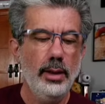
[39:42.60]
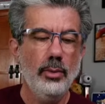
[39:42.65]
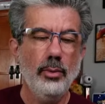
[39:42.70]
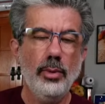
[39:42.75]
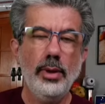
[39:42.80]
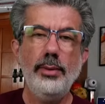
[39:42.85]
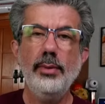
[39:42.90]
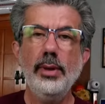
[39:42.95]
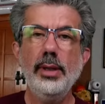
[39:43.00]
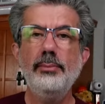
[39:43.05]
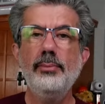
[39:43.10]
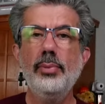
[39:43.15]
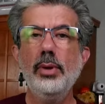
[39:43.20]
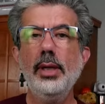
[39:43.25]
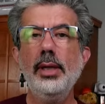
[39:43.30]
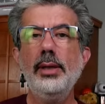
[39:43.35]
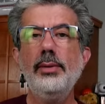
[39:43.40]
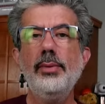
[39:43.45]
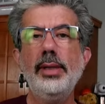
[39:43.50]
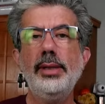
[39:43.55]
We won
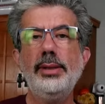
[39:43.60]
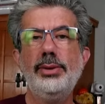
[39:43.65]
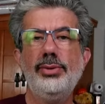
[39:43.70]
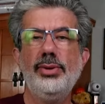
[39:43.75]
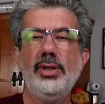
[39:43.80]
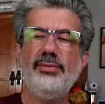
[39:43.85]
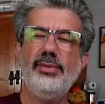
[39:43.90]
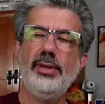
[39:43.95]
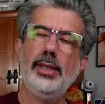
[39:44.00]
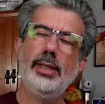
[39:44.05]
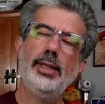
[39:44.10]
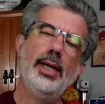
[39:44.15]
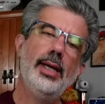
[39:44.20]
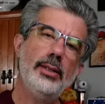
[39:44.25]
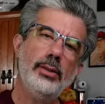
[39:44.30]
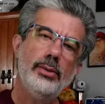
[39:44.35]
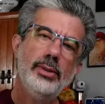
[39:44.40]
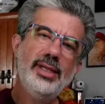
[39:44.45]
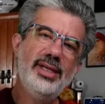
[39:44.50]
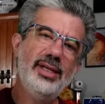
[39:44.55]
Broadway trivia. Not
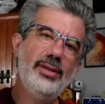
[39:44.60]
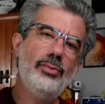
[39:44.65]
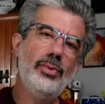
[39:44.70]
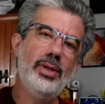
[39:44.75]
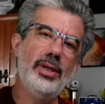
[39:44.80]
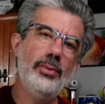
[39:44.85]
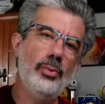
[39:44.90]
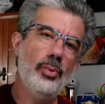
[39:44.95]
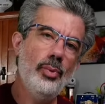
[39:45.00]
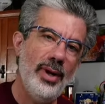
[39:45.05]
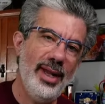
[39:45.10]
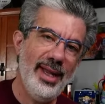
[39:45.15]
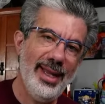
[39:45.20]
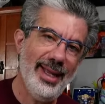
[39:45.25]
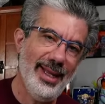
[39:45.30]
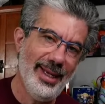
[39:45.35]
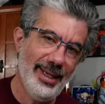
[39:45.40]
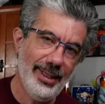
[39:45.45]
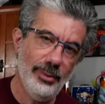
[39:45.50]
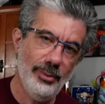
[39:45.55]
only did we
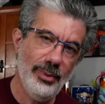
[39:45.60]
win,